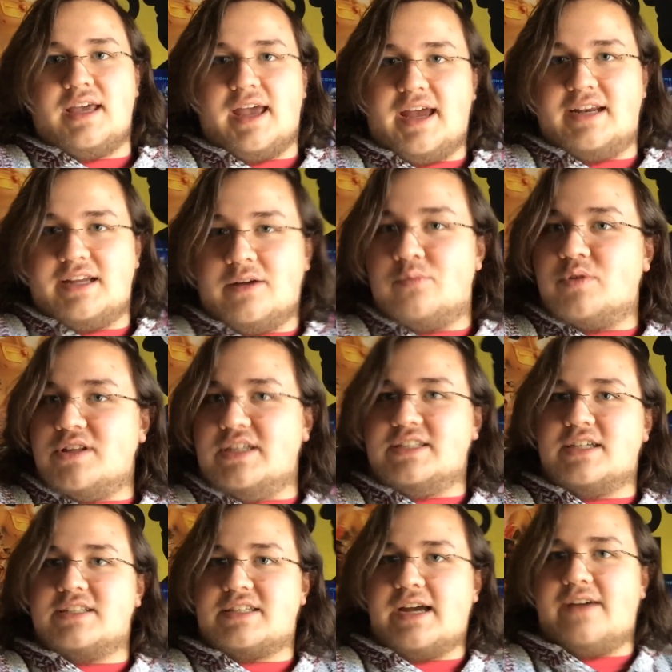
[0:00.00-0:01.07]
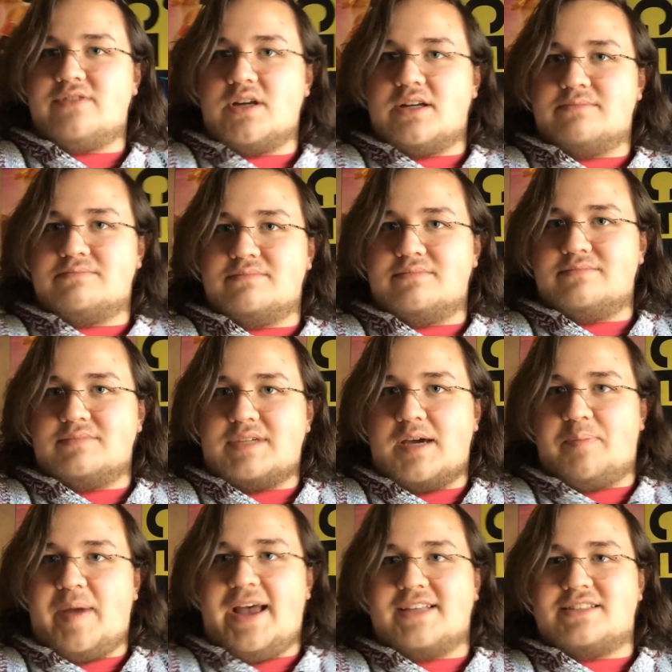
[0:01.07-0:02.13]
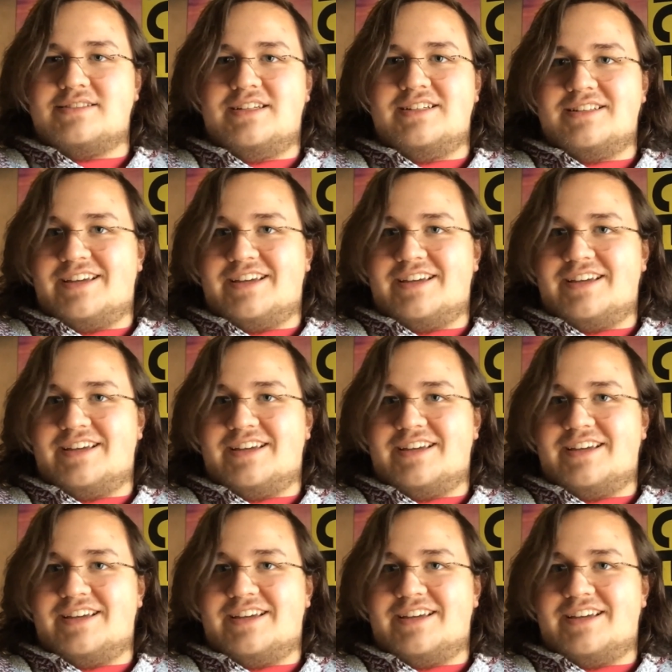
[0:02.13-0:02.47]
and it really does have the capacity